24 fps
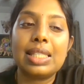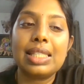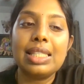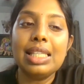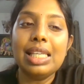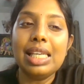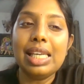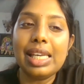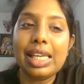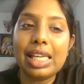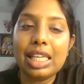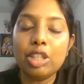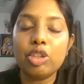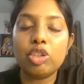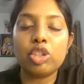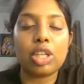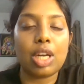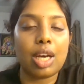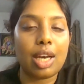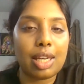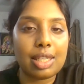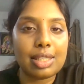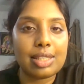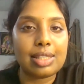see each
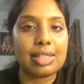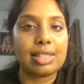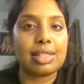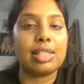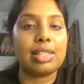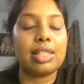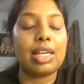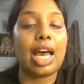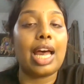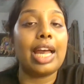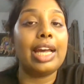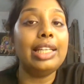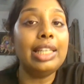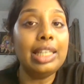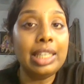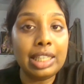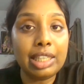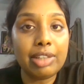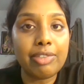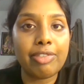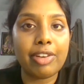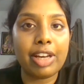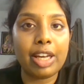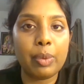answer,
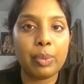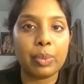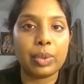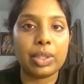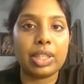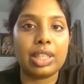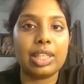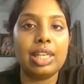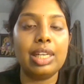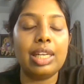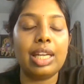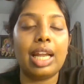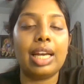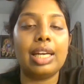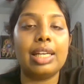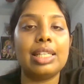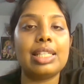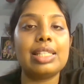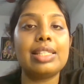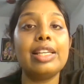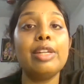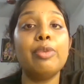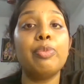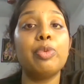identify with it, and
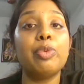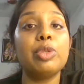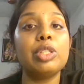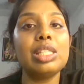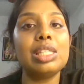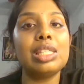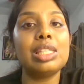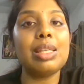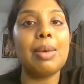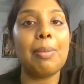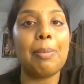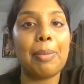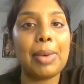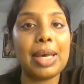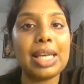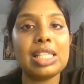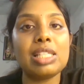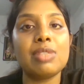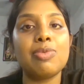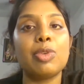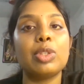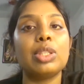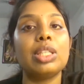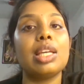decide which is the
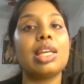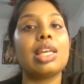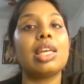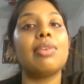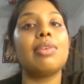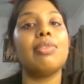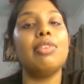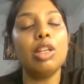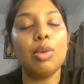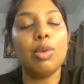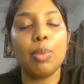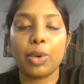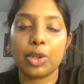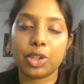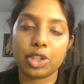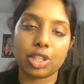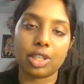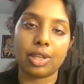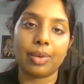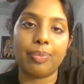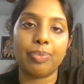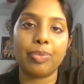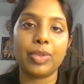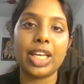best for the given
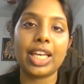question.